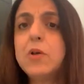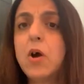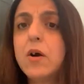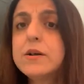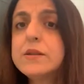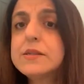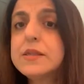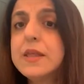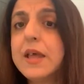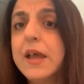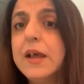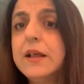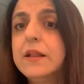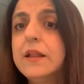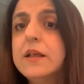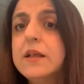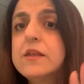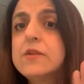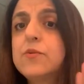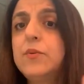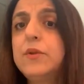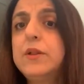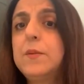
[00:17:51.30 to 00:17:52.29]
not saying
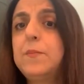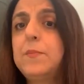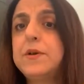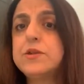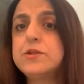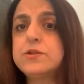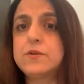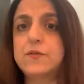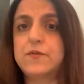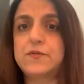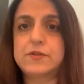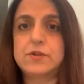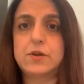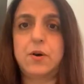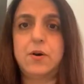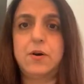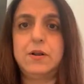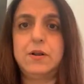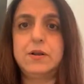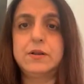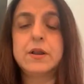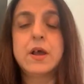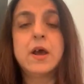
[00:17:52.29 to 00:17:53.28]
this with a pinch of
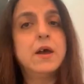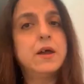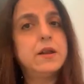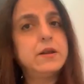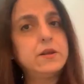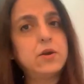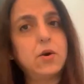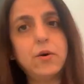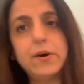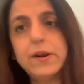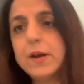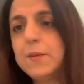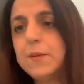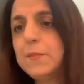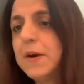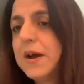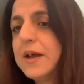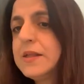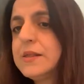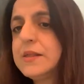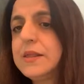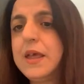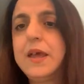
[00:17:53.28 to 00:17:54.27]
salt, nor am
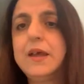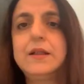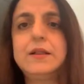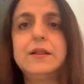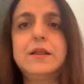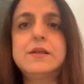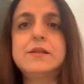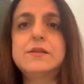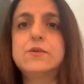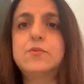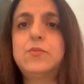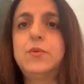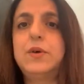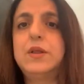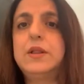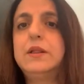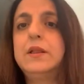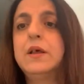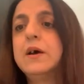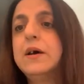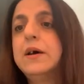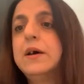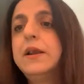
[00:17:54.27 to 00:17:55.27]
I saying this with
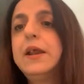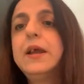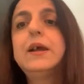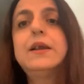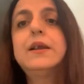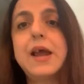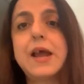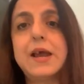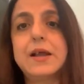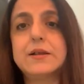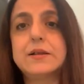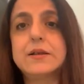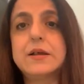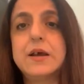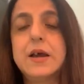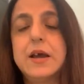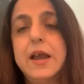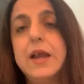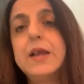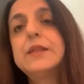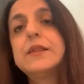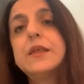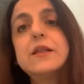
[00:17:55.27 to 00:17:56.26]
regret.
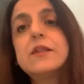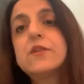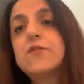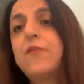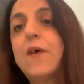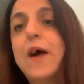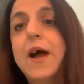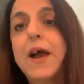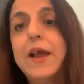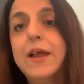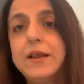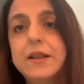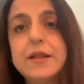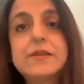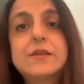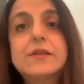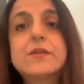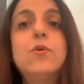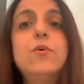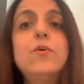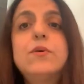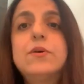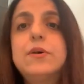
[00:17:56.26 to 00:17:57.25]
It's fine. It's
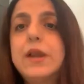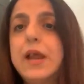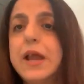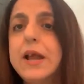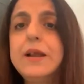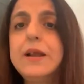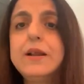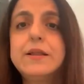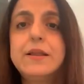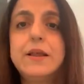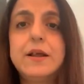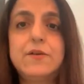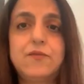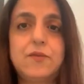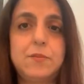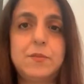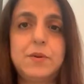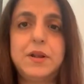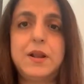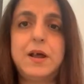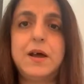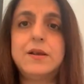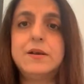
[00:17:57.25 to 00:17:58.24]
so great that
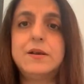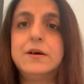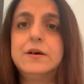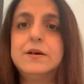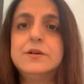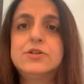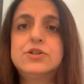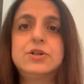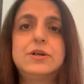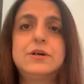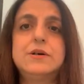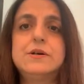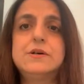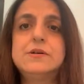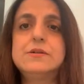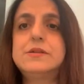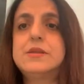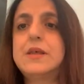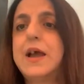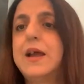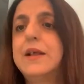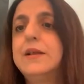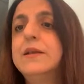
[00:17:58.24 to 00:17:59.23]
women are nurturers
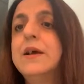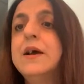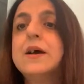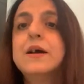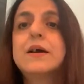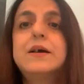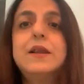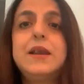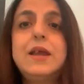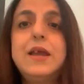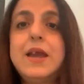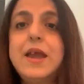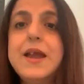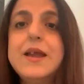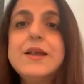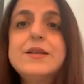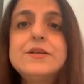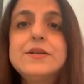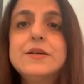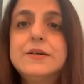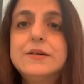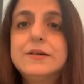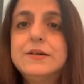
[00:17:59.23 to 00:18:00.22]
and
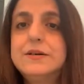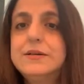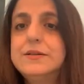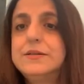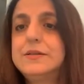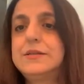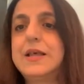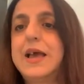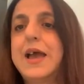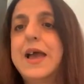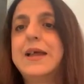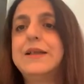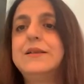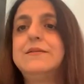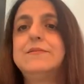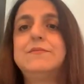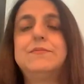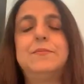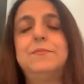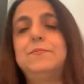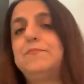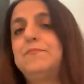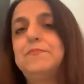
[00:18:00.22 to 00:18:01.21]
creators and
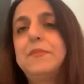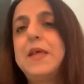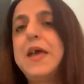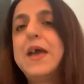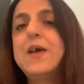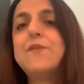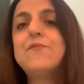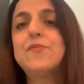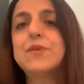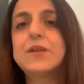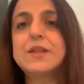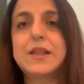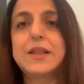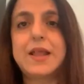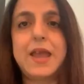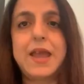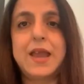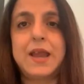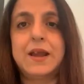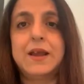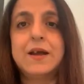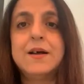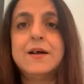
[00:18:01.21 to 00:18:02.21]

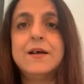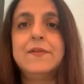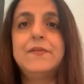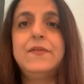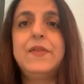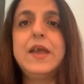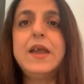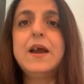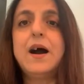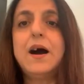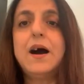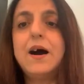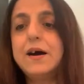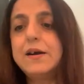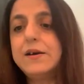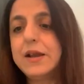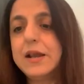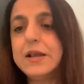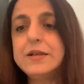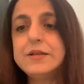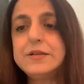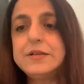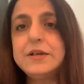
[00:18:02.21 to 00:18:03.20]
everything. They are
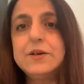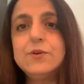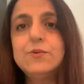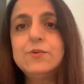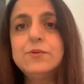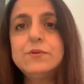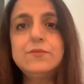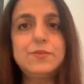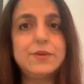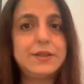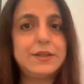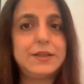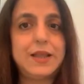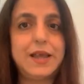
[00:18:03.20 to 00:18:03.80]
in tune with